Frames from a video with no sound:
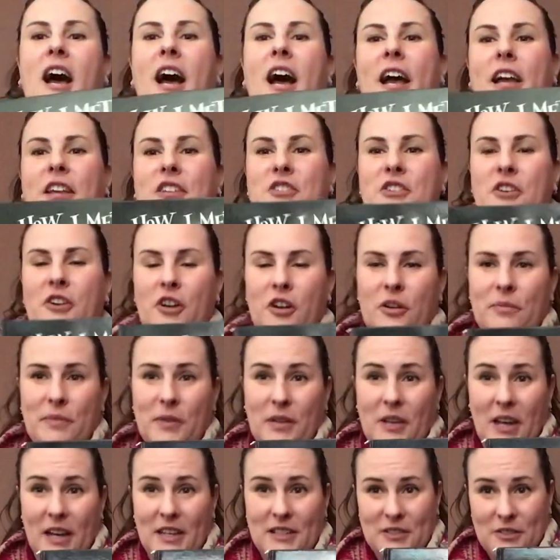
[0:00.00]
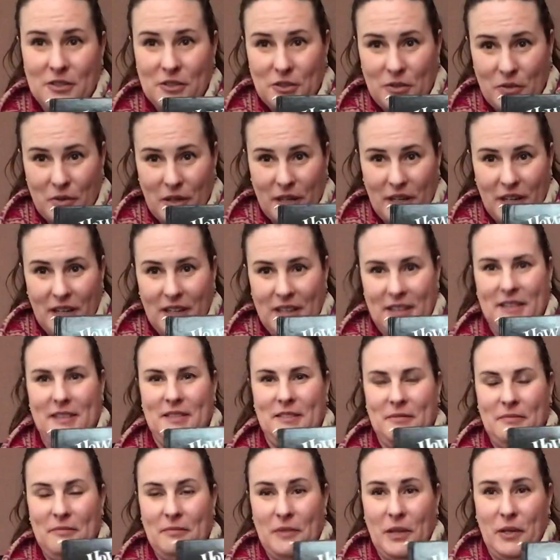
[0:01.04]
I sure hope you guys enjoyed
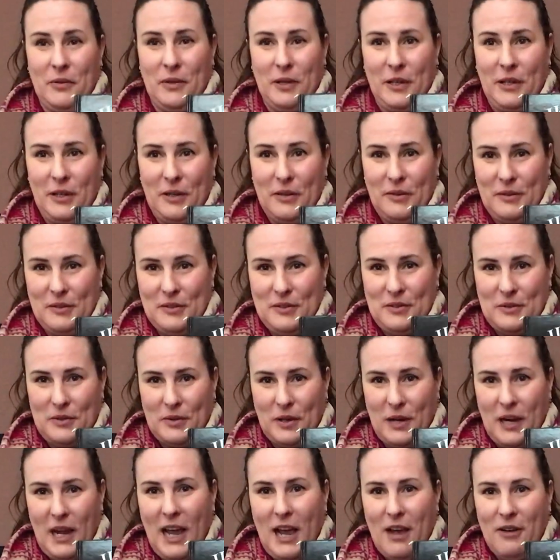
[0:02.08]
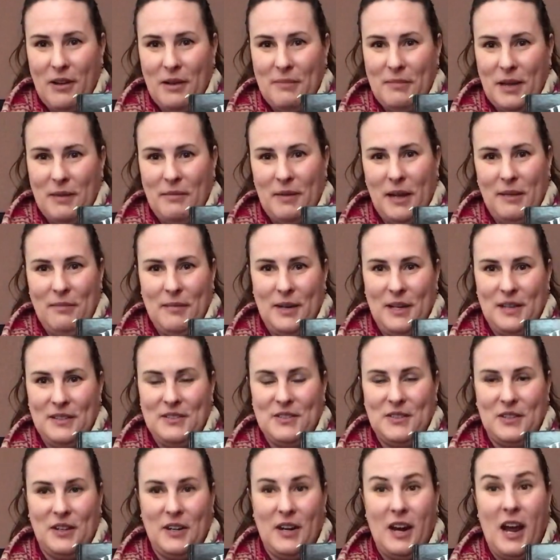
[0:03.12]
me reading you the story, How I Met My
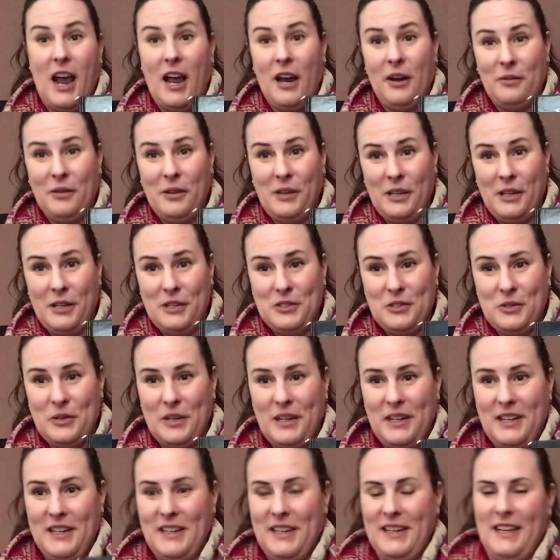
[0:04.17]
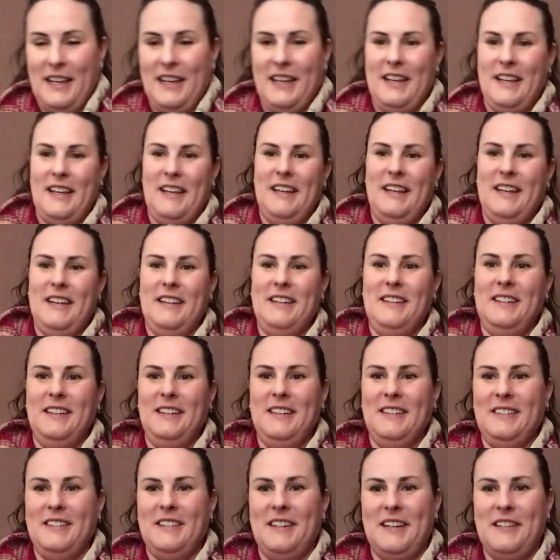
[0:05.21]
Monster. I really enjoyed it, and
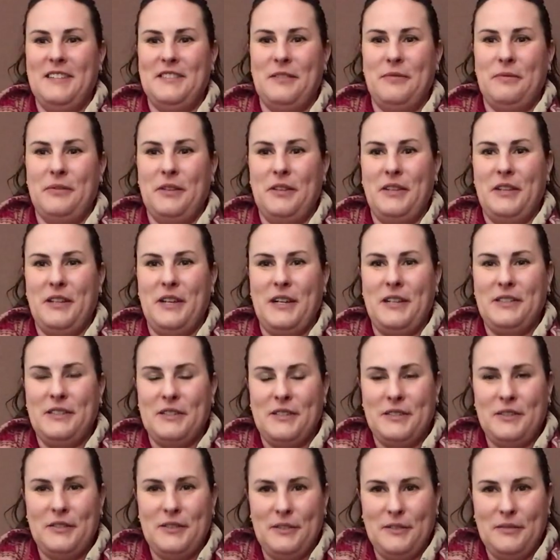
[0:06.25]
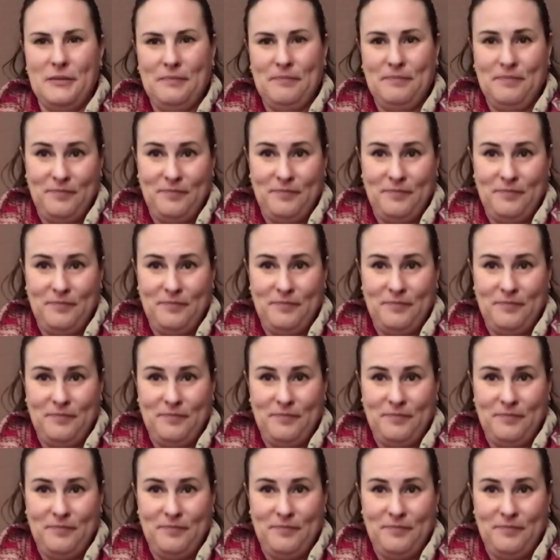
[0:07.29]
Daisy really liked it too.